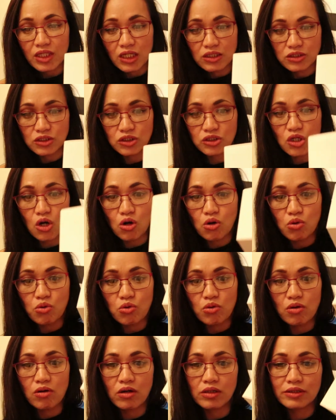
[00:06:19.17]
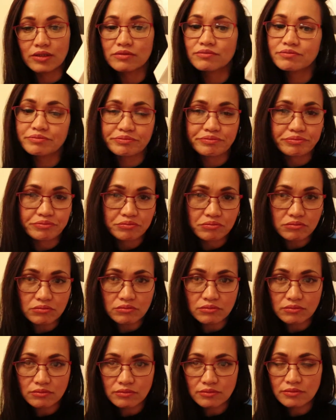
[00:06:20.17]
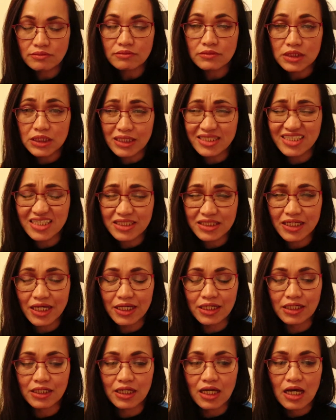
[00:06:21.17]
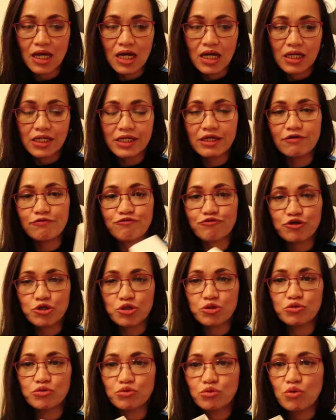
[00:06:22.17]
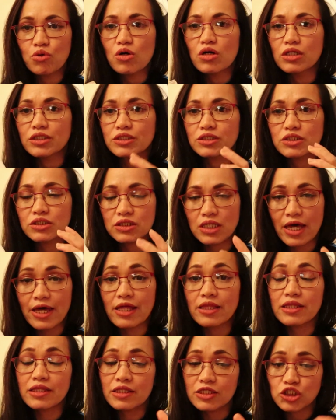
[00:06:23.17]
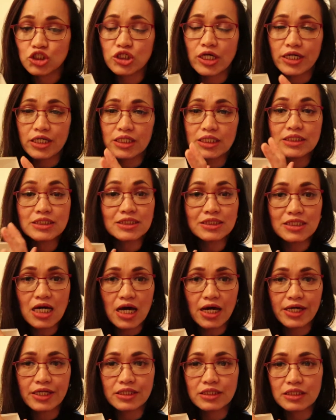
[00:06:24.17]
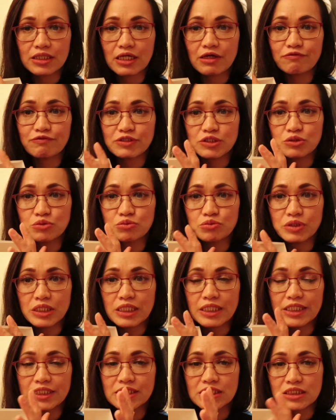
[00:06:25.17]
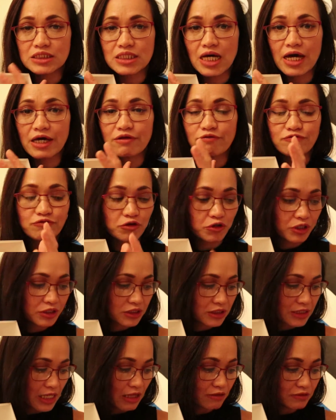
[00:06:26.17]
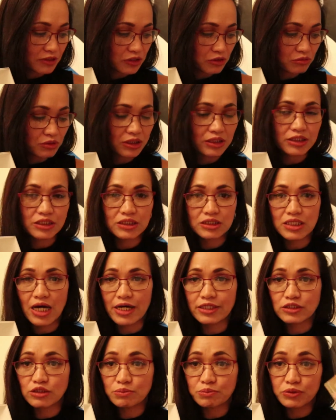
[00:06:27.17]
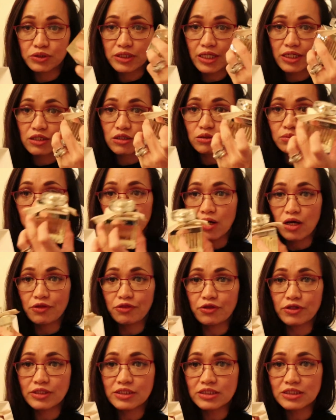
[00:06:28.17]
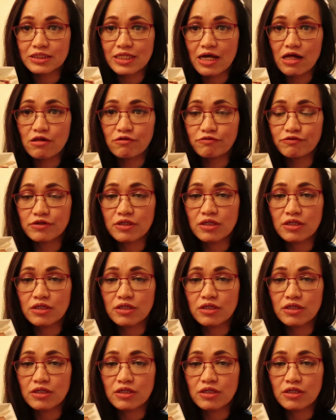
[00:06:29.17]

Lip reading: So that's the thing. If you check inside, if it's really designed for itself, it's really designed to protect your bottle itself.